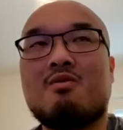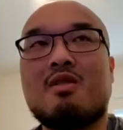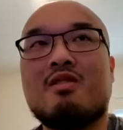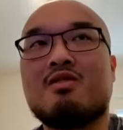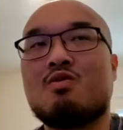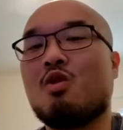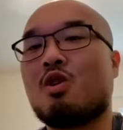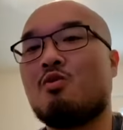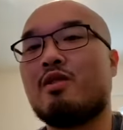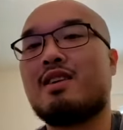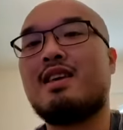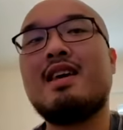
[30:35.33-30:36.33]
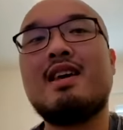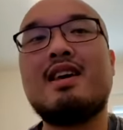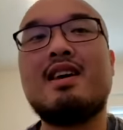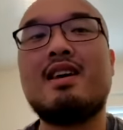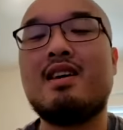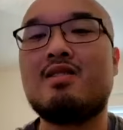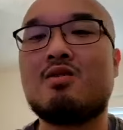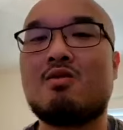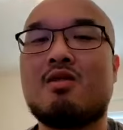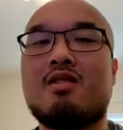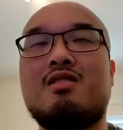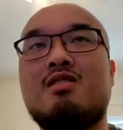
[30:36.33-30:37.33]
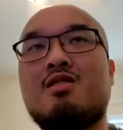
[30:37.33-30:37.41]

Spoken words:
whether it's working with kids or